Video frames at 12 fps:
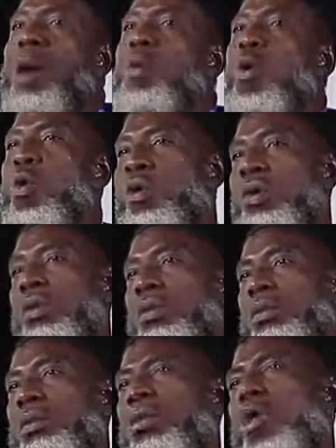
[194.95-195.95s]
more.
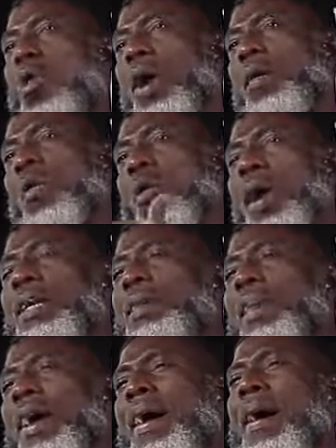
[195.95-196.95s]
Or when the
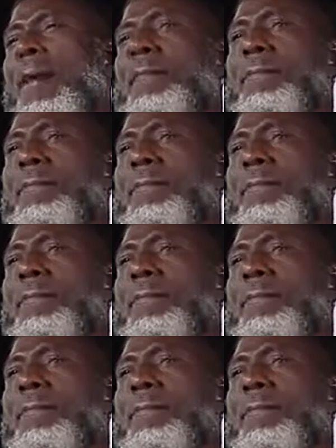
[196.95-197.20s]
buyer